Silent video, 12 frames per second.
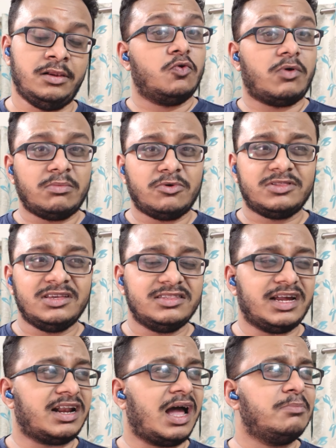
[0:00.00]
One more thing
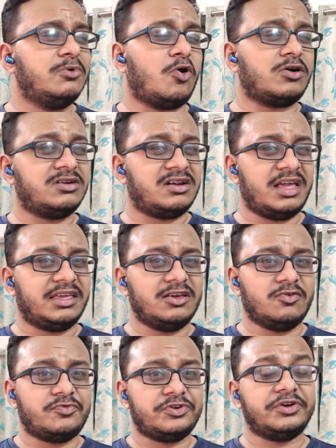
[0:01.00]
that I'm not liking
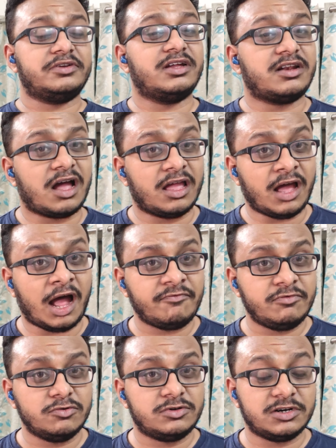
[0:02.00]
over here, that I have
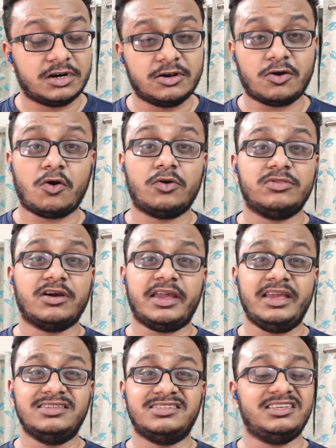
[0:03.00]
to turn on the
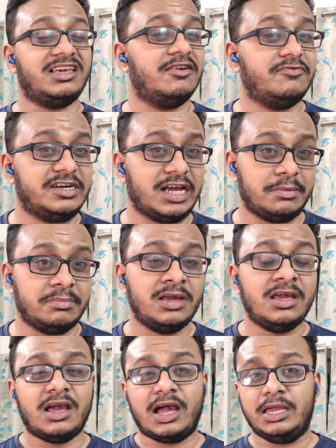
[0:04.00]
ANC every time
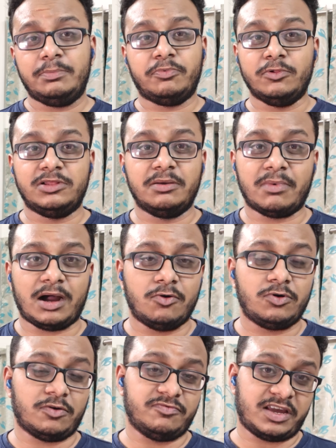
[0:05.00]
I pull them
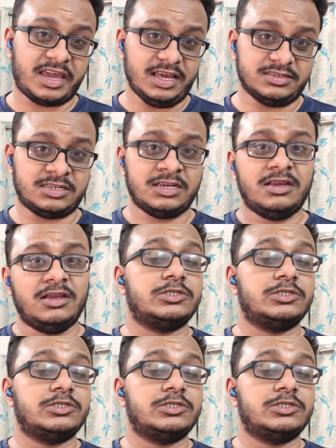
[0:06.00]
out of the case.